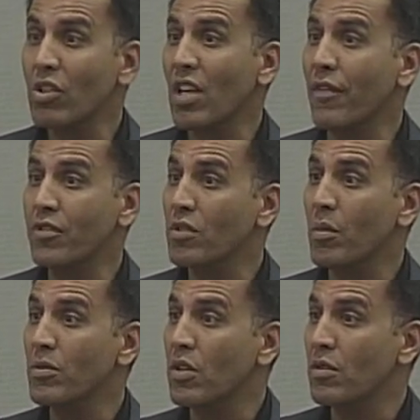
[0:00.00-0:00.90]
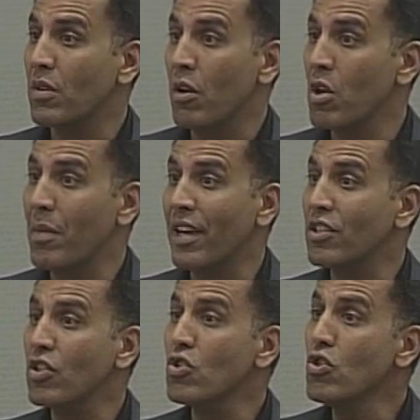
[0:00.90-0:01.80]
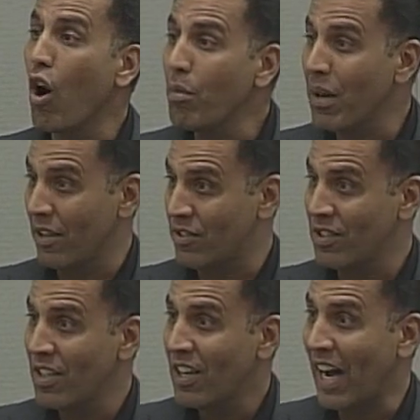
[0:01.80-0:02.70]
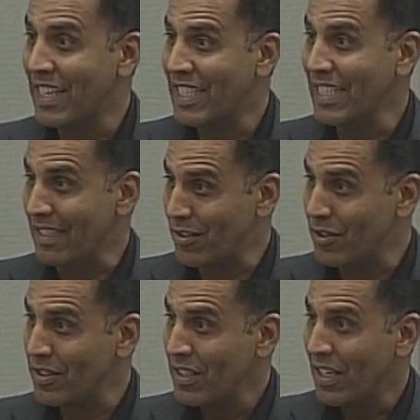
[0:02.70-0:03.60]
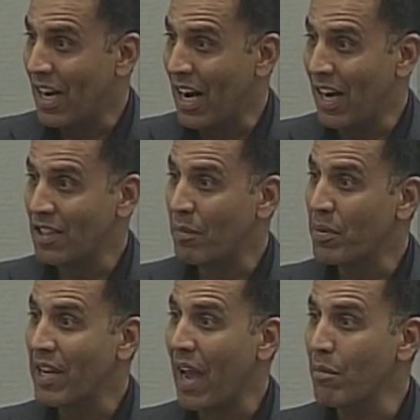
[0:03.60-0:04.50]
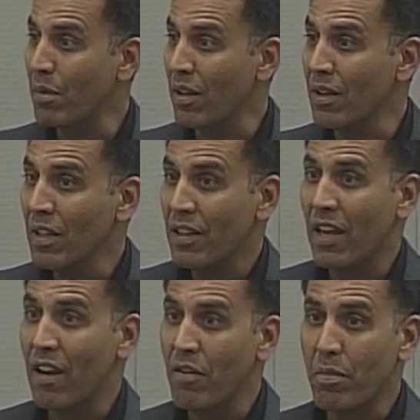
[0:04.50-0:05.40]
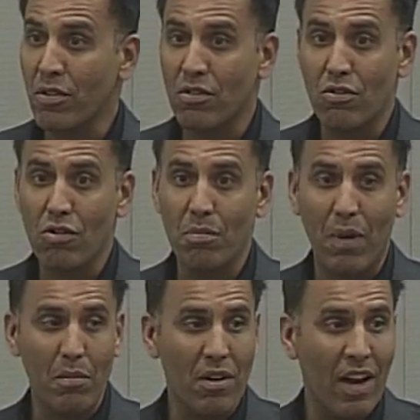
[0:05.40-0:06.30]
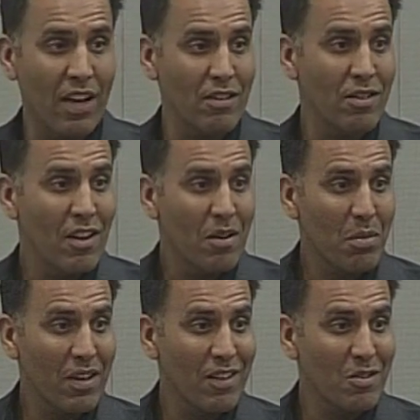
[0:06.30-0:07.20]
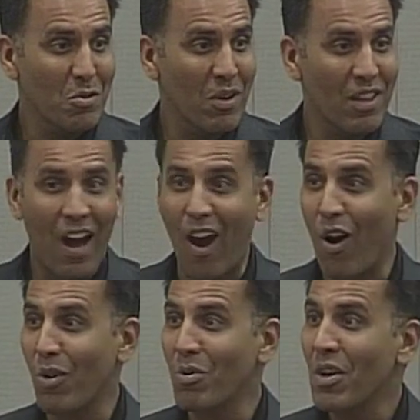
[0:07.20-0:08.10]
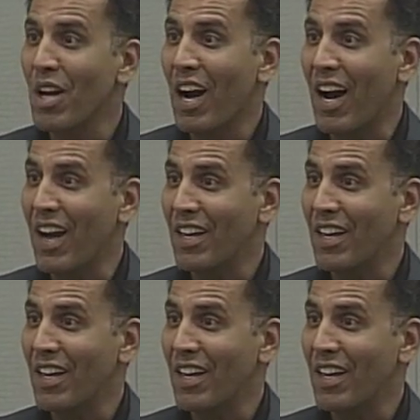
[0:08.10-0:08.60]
looks after some of the humanity's noblest ideals. The preamble that every person should memorize begins with how,